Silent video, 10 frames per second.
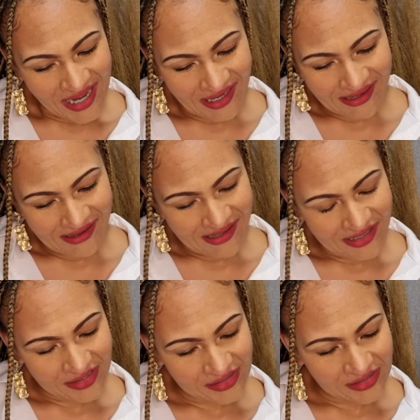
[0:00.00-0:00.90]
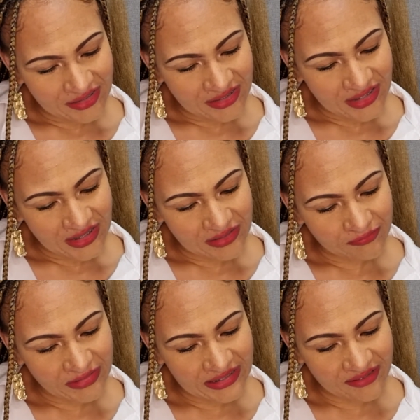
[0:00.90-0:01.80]

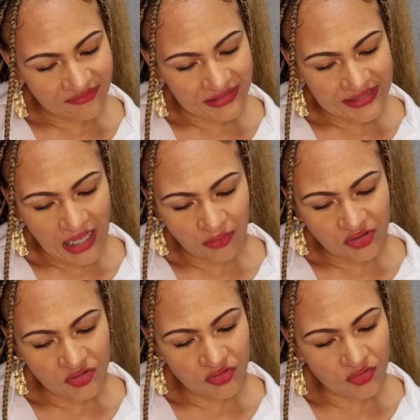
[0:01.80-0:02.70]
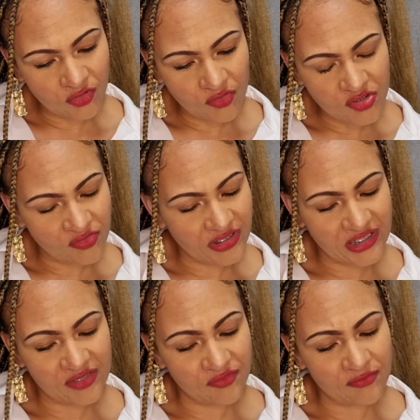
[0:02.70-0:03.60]
11, how did you know you were
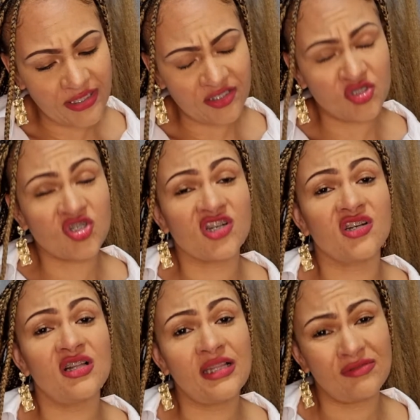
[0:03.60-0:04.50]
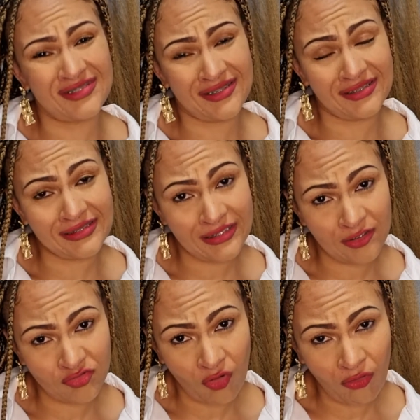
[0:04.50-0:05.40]
ready for marriage? Girl, I was 30
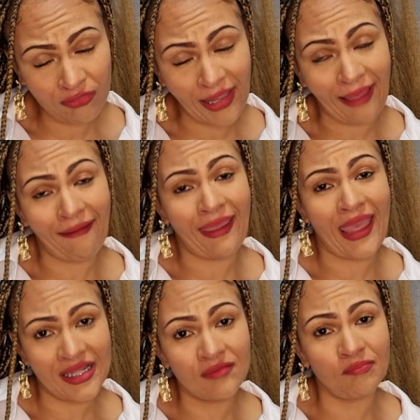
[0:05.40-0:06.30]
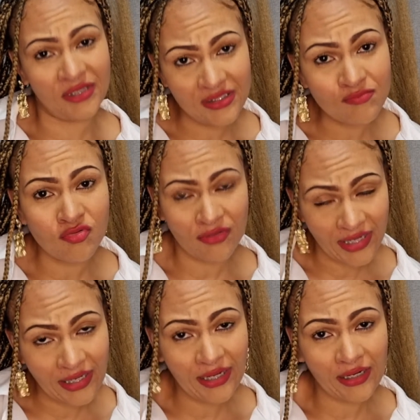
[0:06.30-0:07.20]
years old. I had been
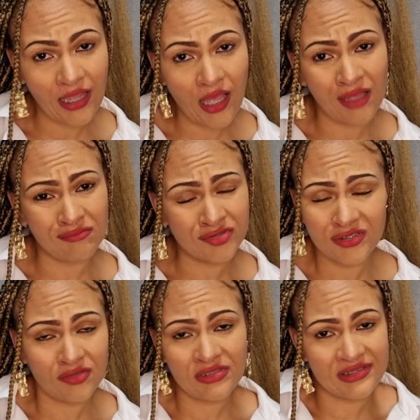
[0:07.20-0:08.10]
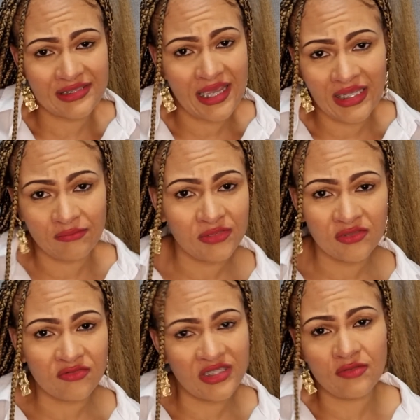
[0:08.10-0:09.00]
praying, so it was time.
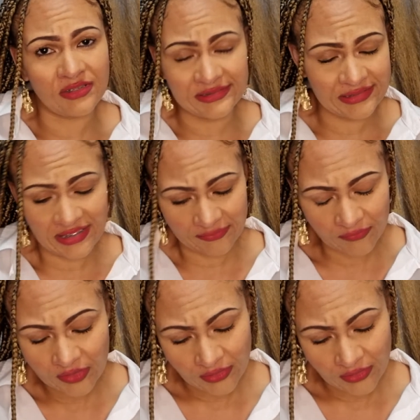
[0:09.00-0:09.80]
It really was time.